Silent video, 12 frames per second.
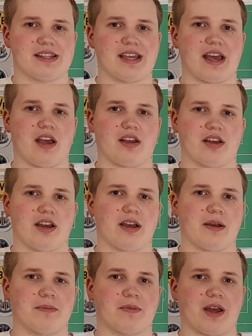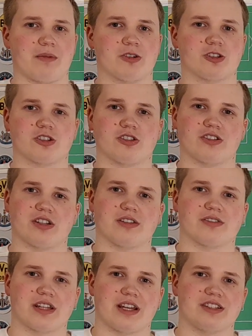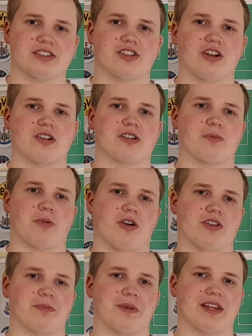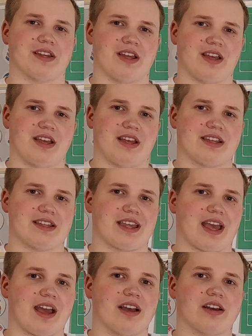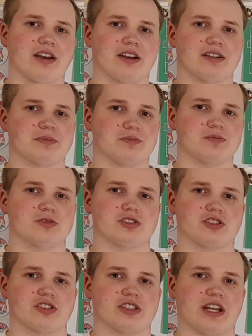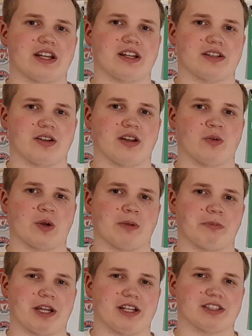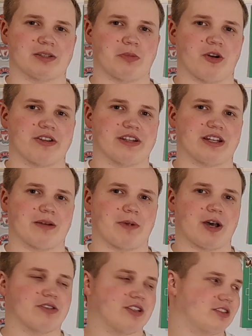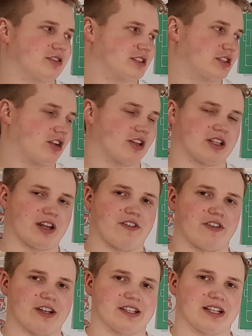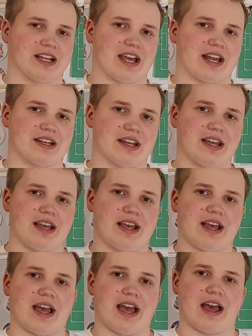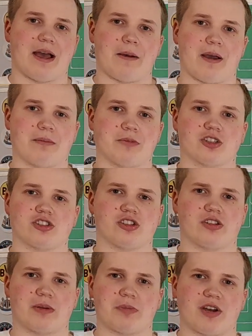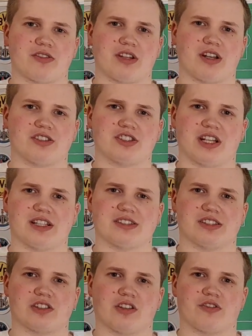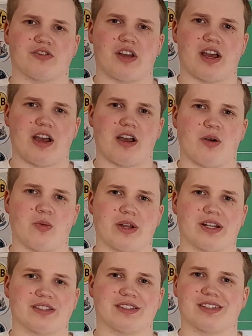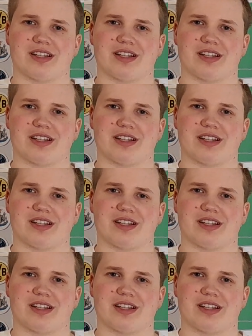yeah, I'm not sure if they deserved a point, but yeah, Sociedad will be disappointed about this result, definitely, and I'm not sure about their chances of winning the